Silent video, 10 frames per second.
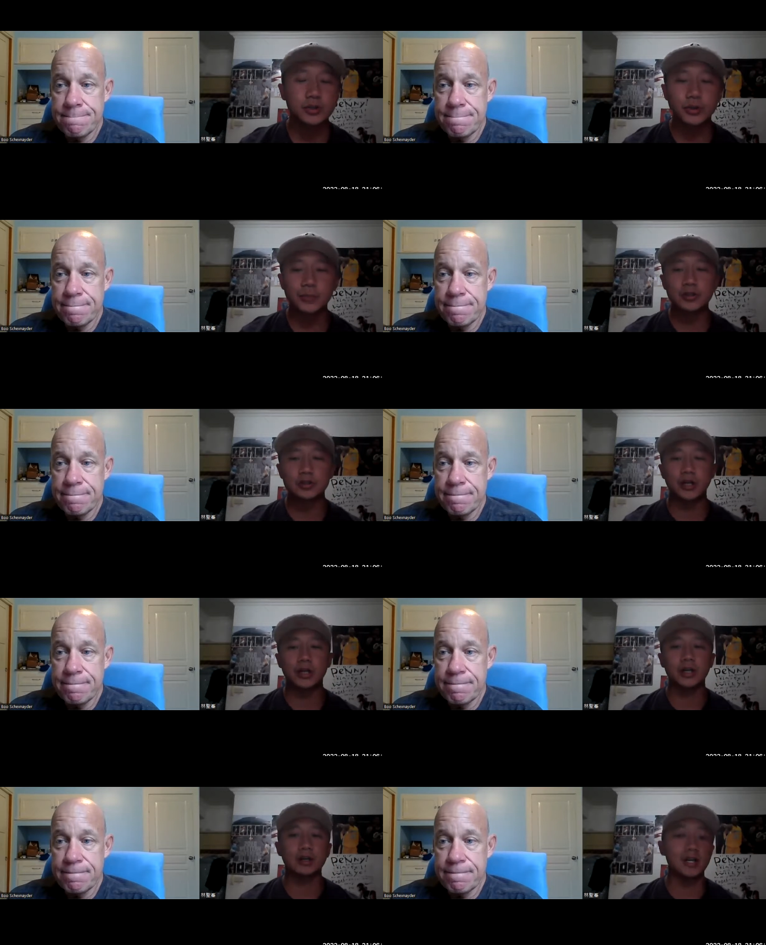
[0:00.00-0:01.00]
Speaker 1: should we be
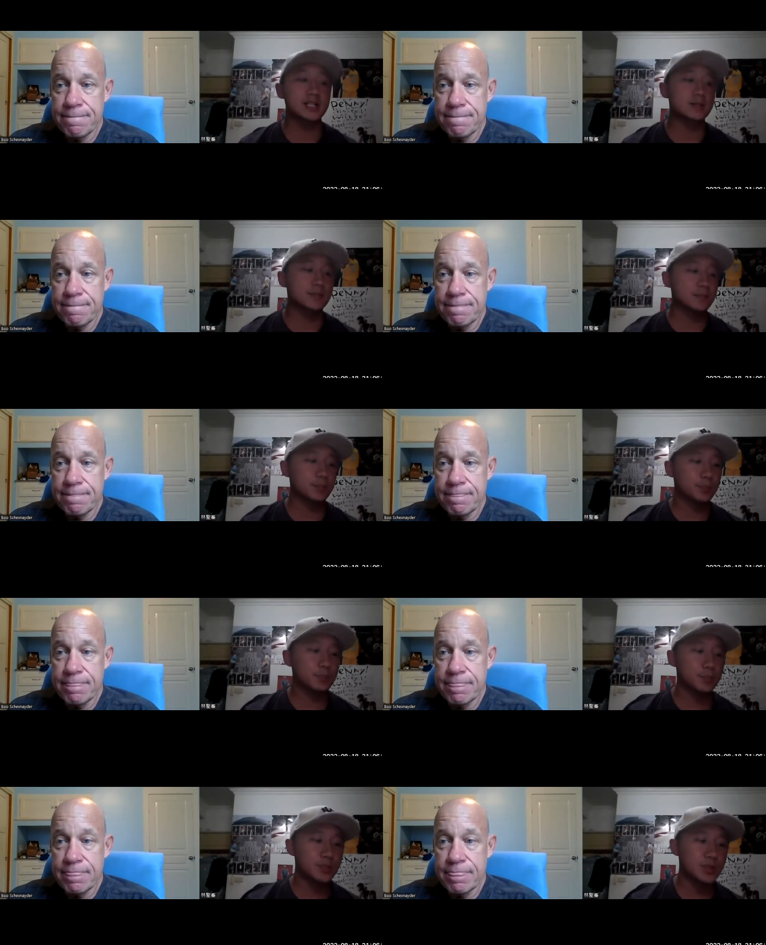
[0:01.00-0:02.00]
training like
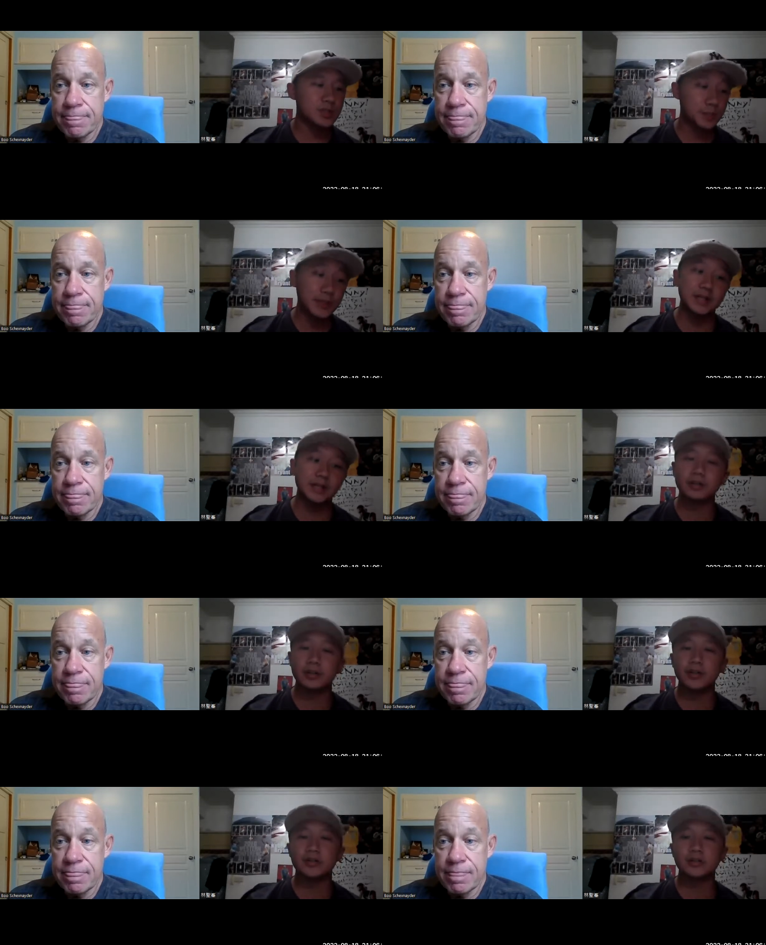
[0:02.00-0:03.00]
speed
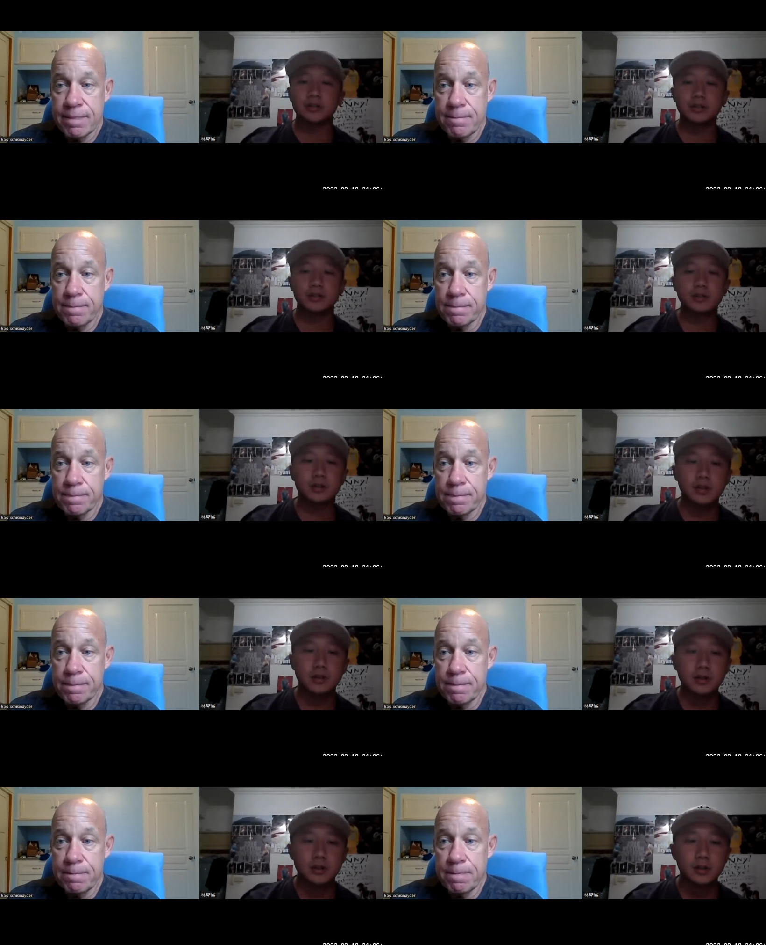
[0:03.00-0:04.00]
endurance?
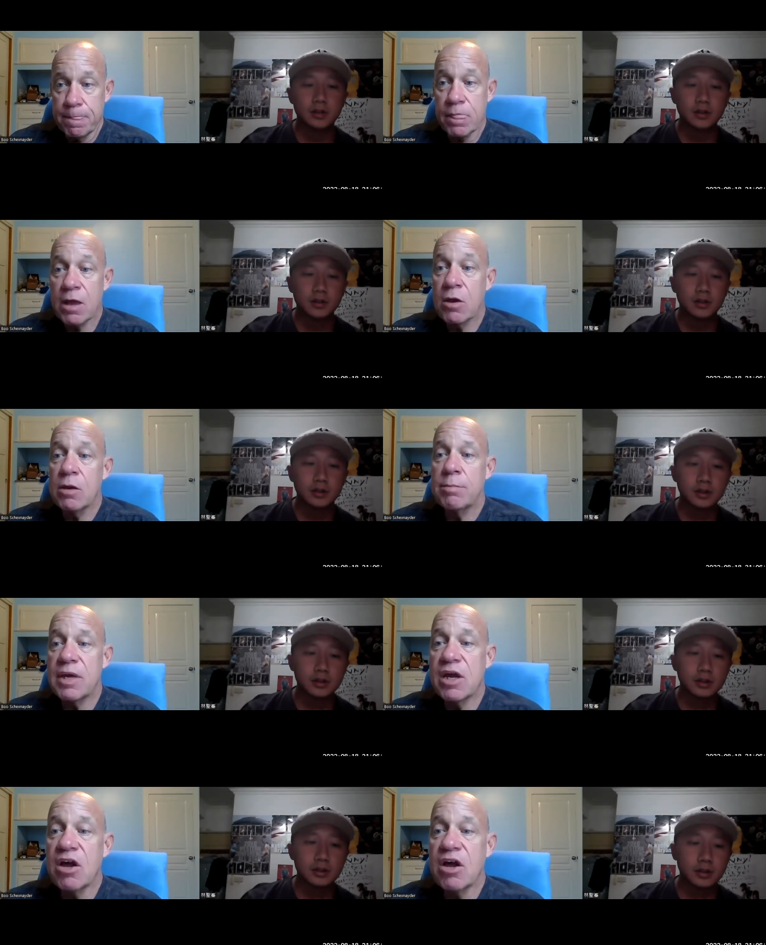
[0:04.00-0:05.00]

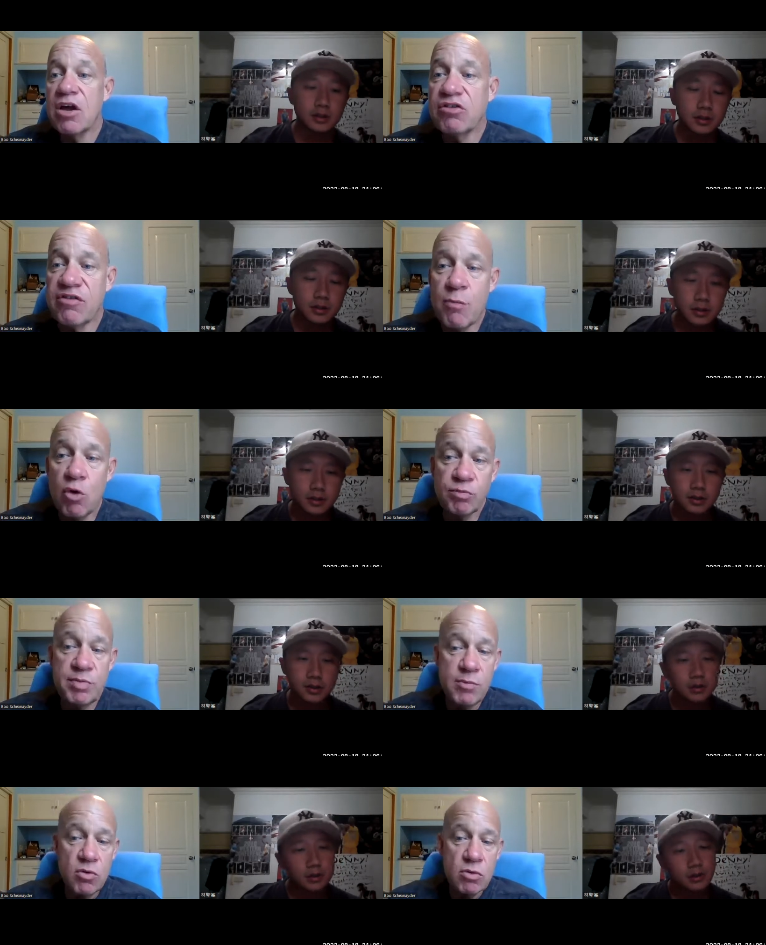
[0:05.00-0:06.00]
because if most
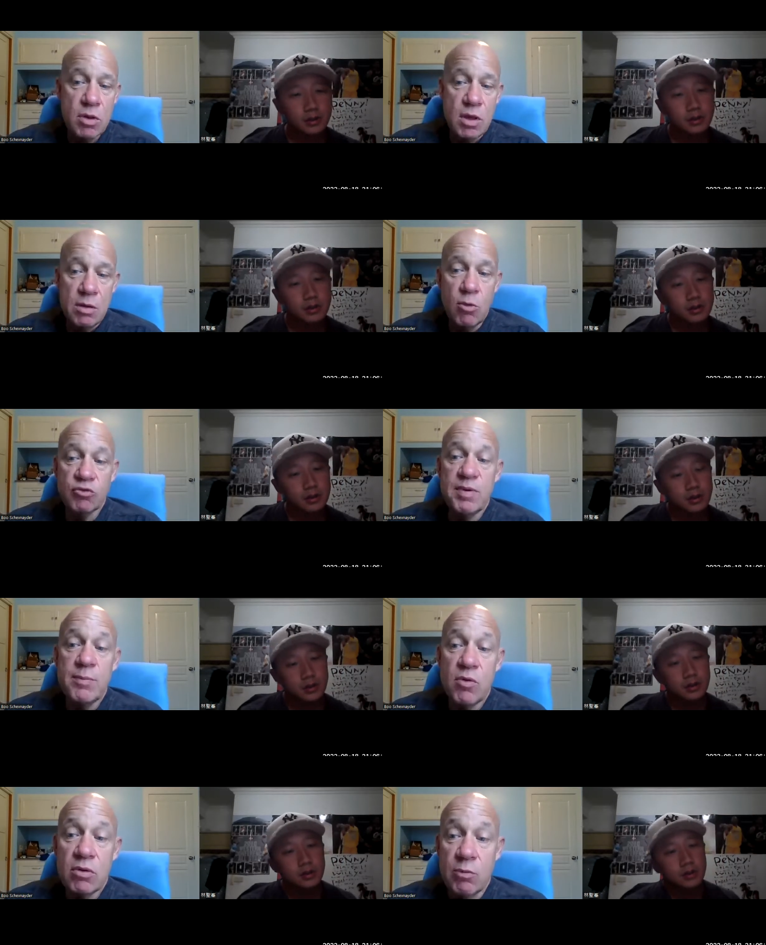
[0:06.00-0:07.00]
people, most
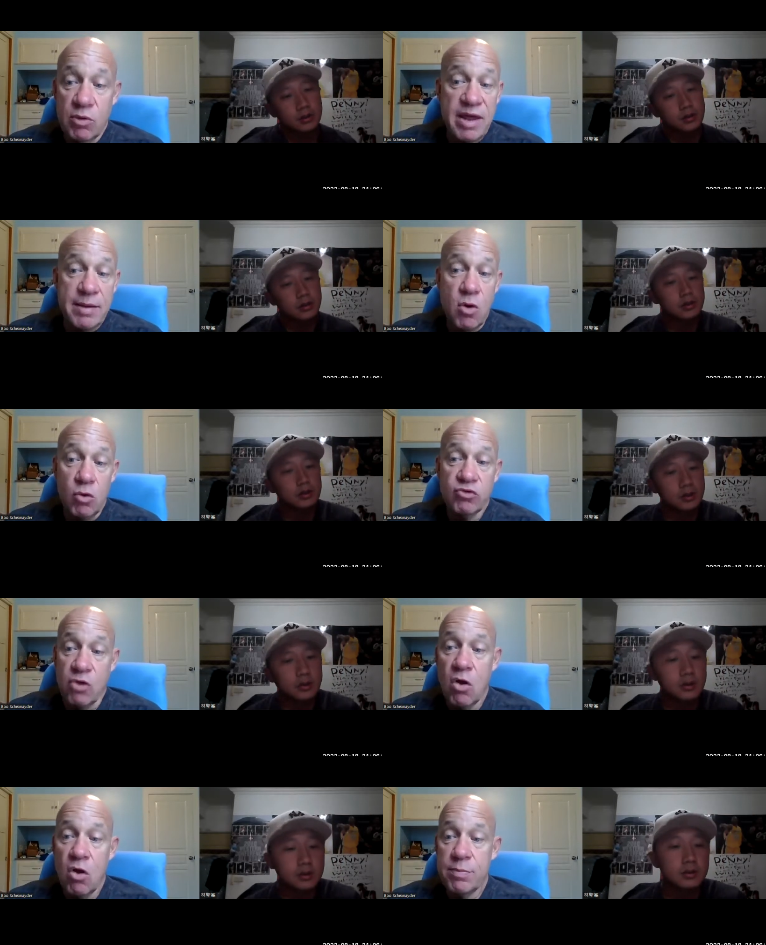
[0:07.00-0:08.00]
people, well, not most,
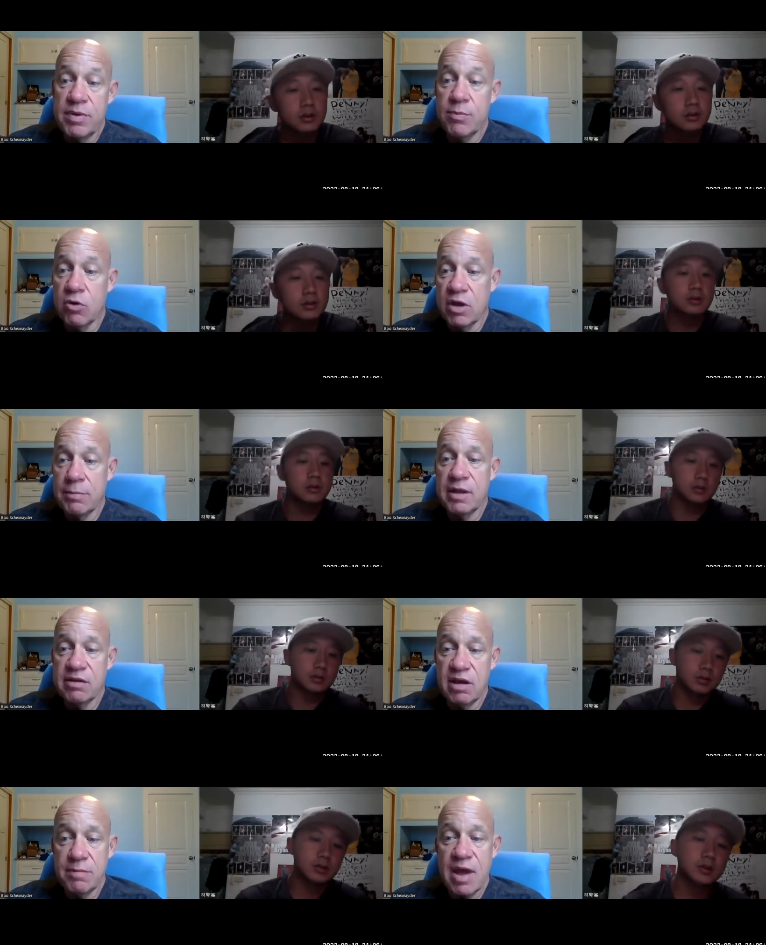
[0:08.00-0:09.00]
all people can
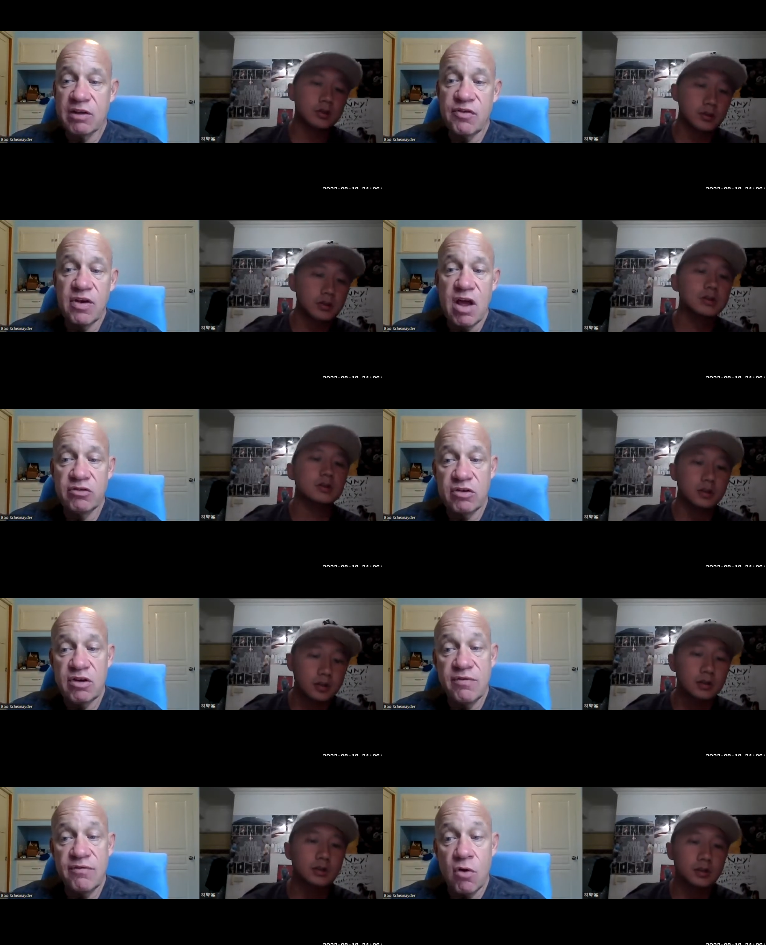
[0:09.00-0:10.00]
maintain max
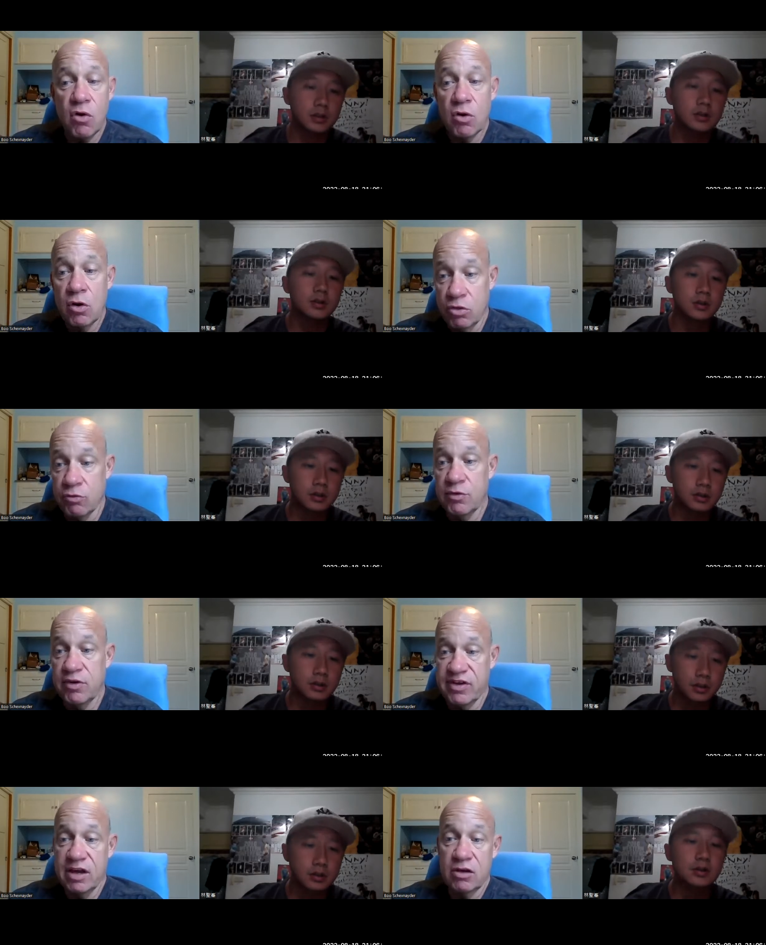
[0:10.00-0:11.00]
velocity for three
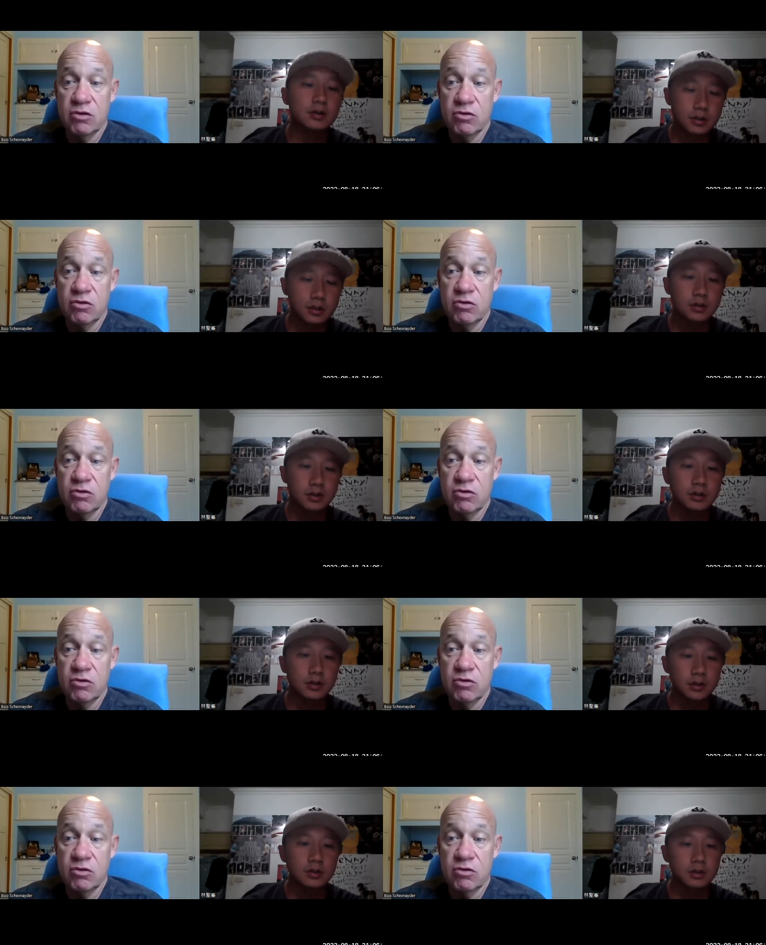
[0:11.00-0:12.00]
seconds. Okay.